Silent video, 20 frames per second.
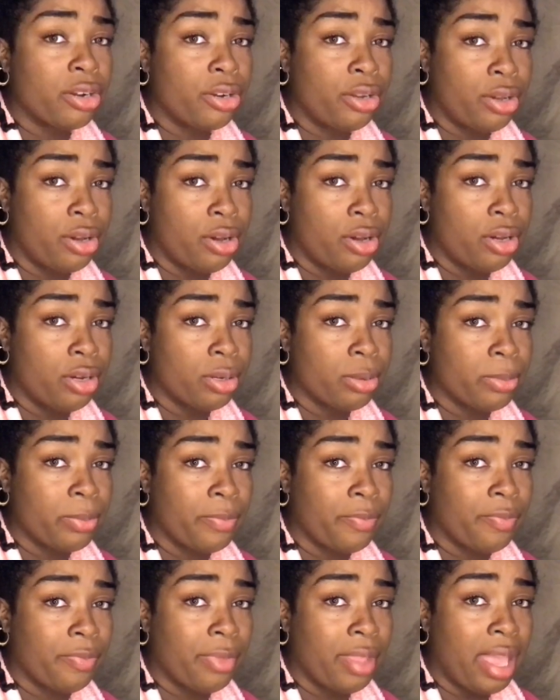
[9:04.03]
her dog.
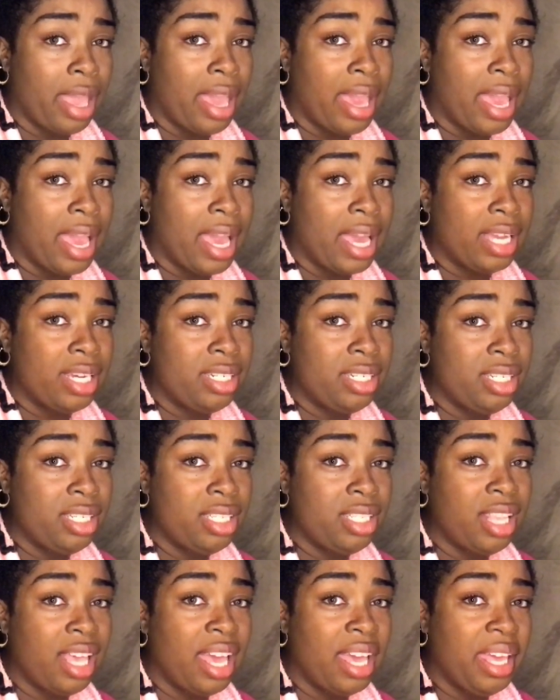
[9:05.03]
And
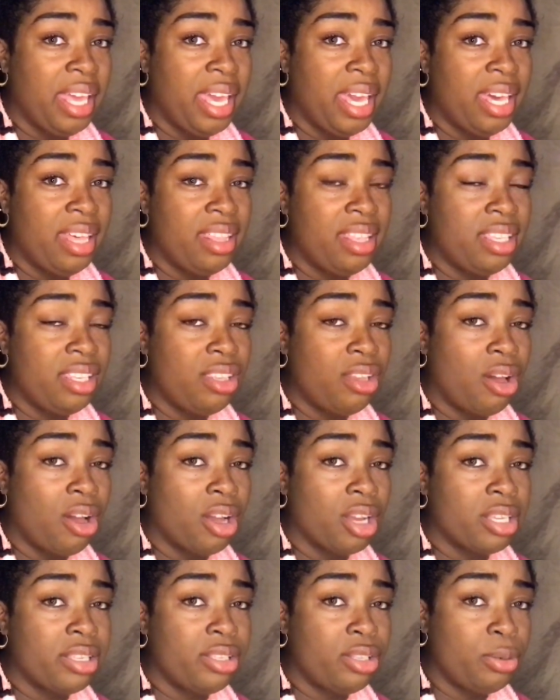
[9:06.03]
she's like, yeah, this
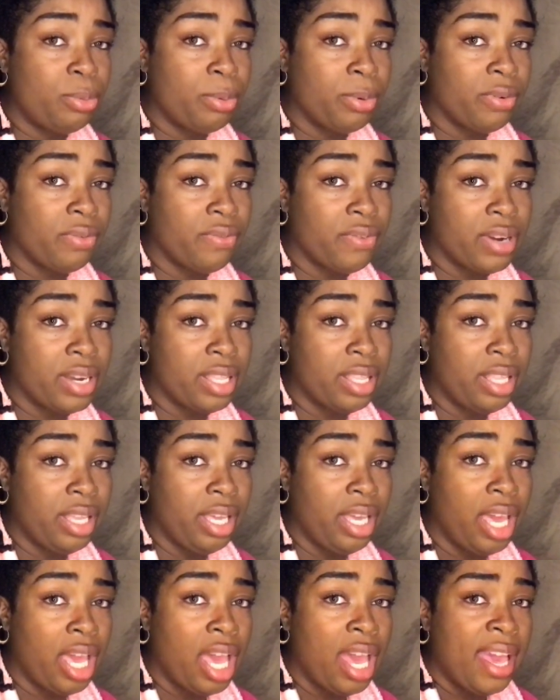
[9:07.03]
dog is super
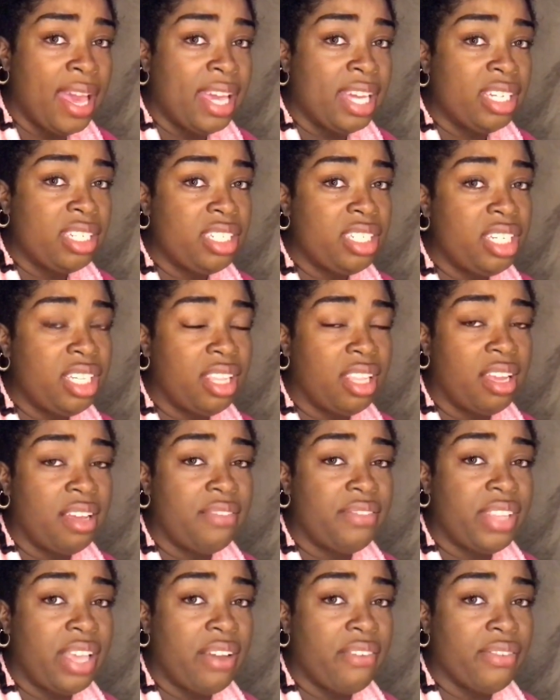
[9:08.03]
friendly. She
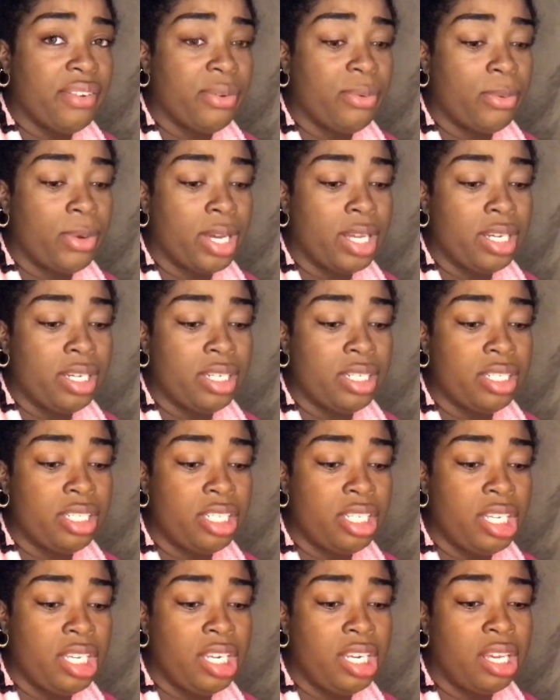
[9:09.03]
loves everyone.
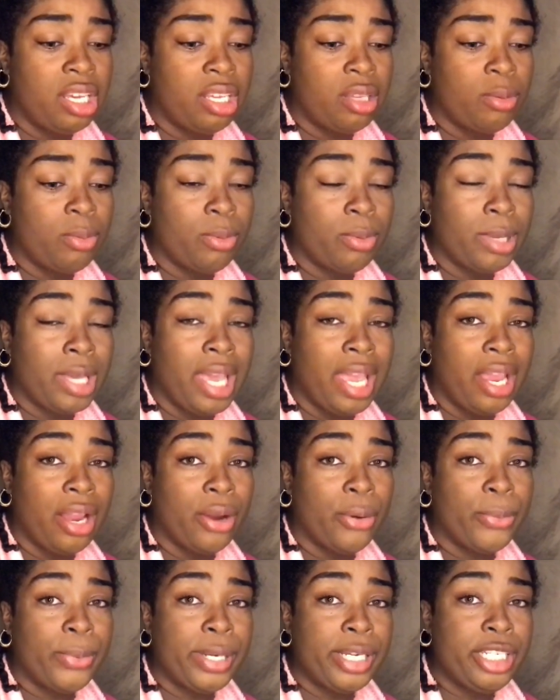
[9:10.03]
She don't
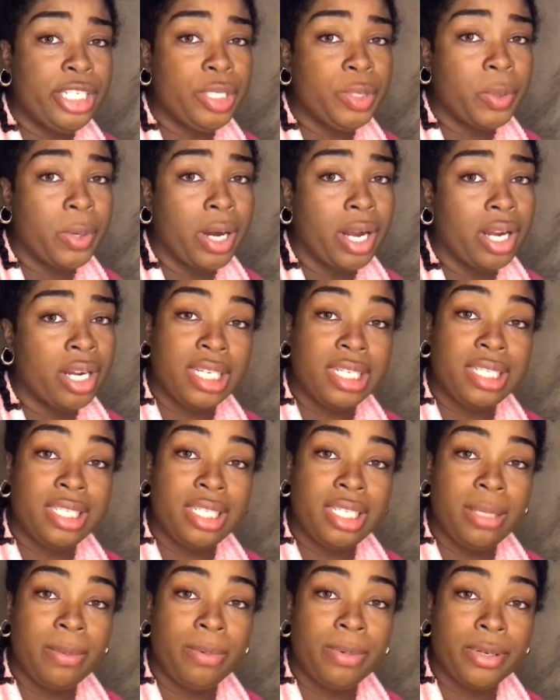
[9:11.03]
care what you are. And
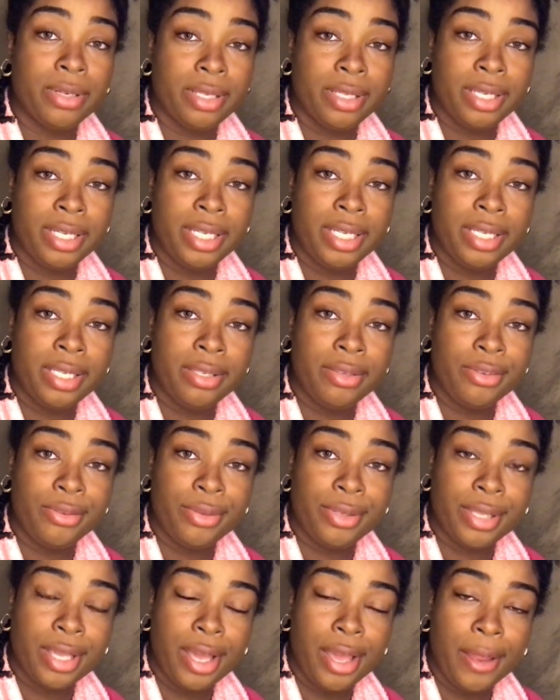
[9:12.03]
she proceeds to
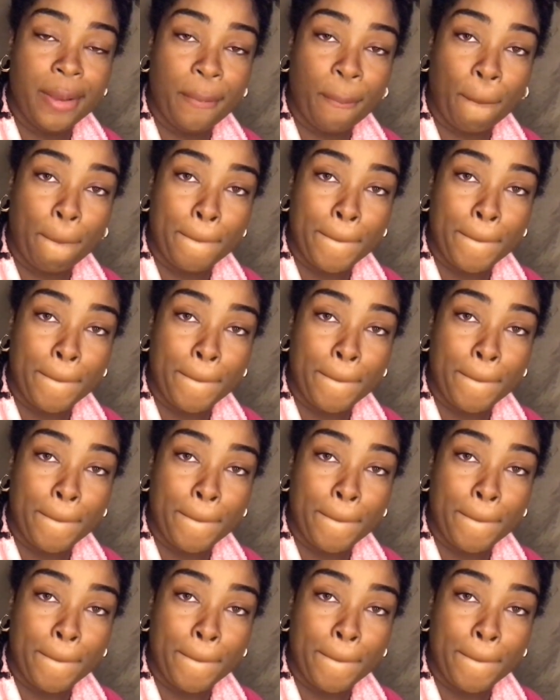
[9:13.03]
say,